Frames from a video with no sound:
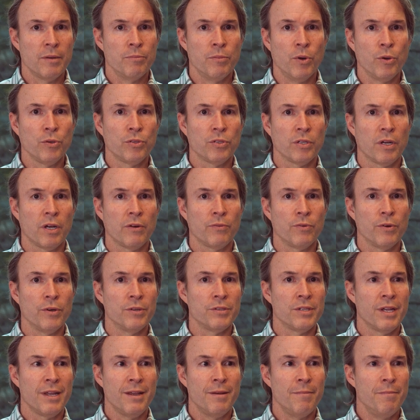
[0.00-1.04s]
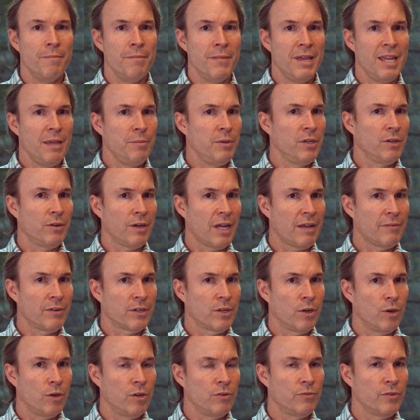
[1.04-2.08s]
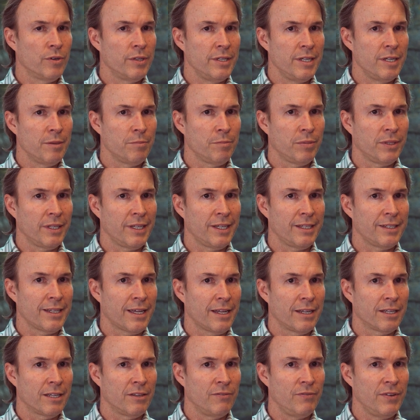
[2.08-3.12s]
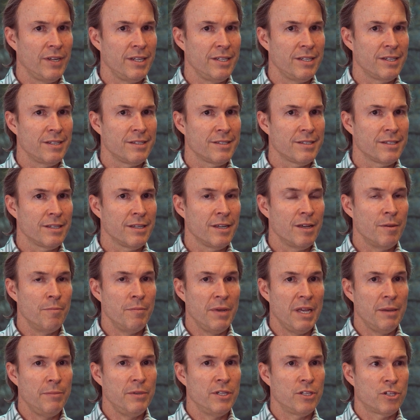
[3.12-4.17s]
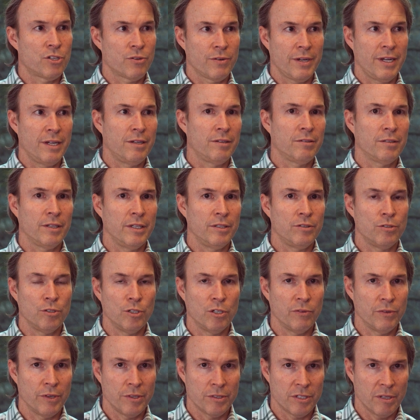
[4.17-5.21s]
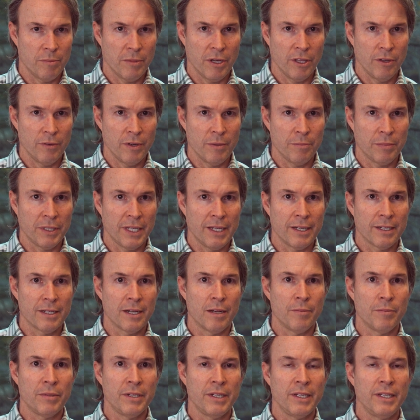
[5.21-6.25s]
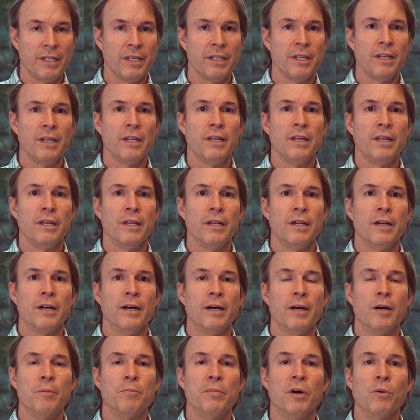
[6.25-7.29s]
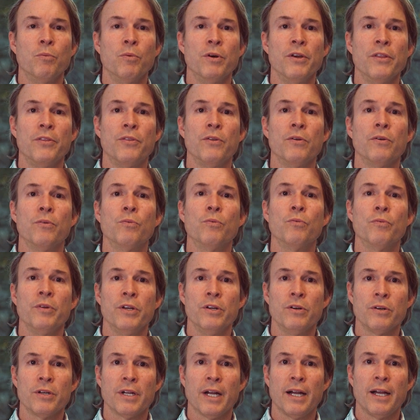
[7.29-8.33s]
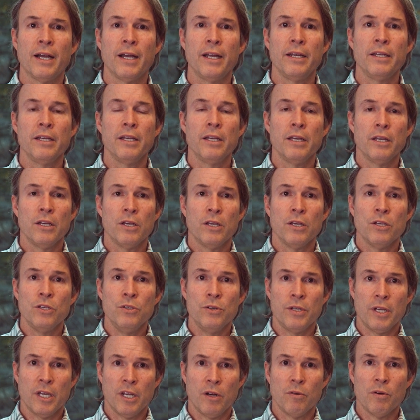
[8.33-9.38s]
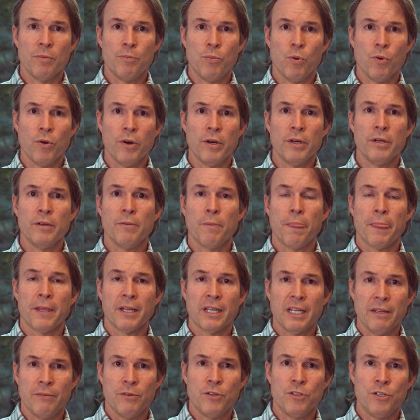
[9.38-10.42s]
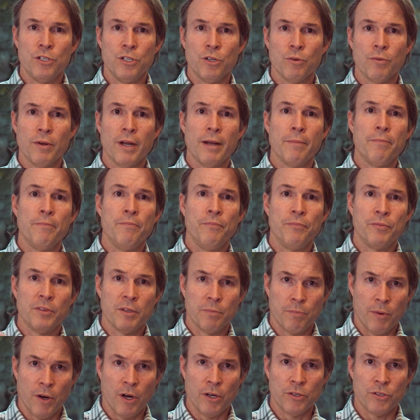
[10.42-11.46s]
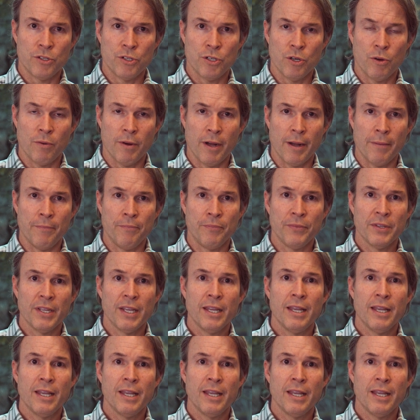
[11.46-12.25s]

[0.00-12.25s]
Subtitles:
Most softwares, maybe it'll have a code for the implant out of convenience, maybe it translates it over to some other implant company, but with RealGUIDE, you get a report, give it to your rep, the parts show up.